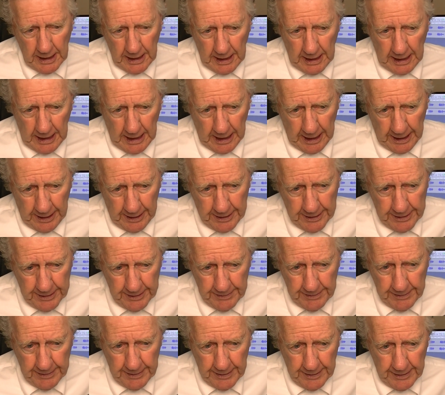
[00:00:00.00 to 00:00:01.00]
And
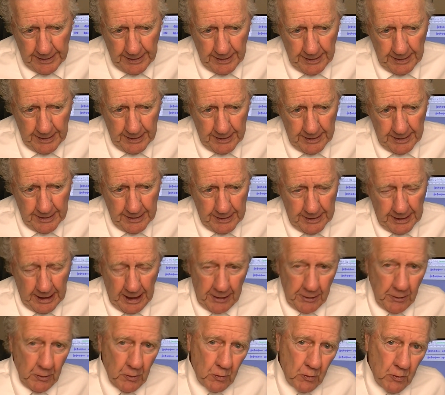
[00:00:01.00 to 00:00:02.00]
now
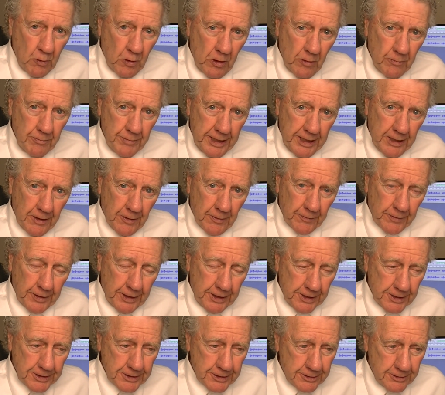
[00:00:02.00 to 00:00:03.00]
don't quote me on
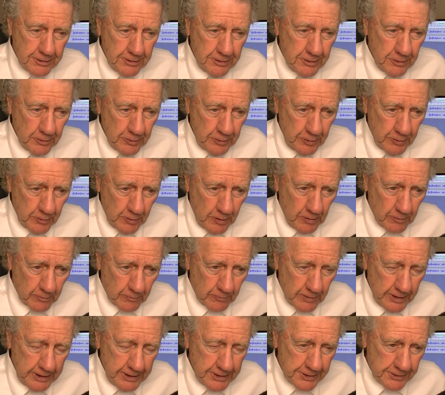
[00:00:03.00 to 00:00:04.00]
this, do your own
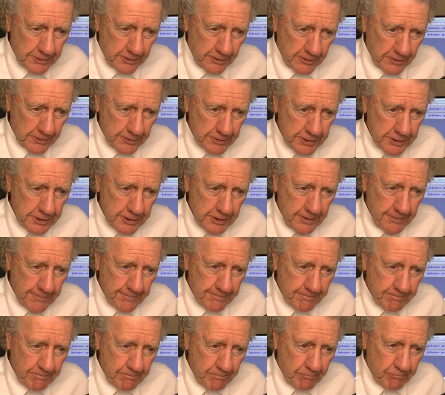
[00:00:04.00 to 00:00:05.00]
research,
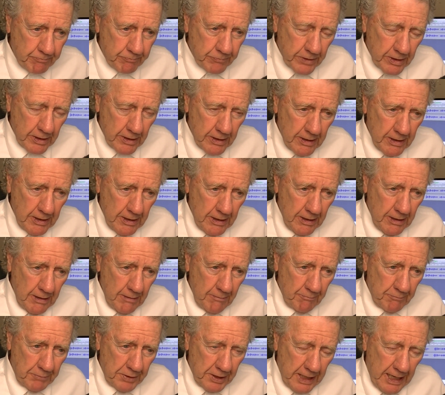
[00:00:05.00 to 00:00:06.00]

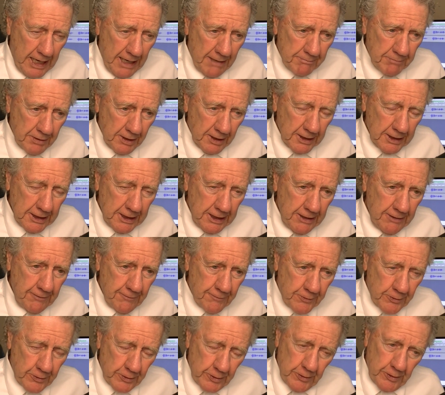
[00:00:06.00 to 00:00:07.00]
but I
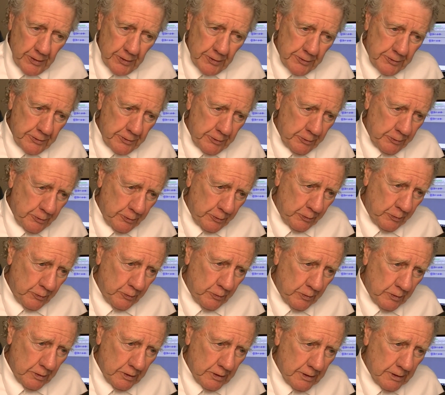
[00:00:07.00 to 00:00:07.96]
believe they're going to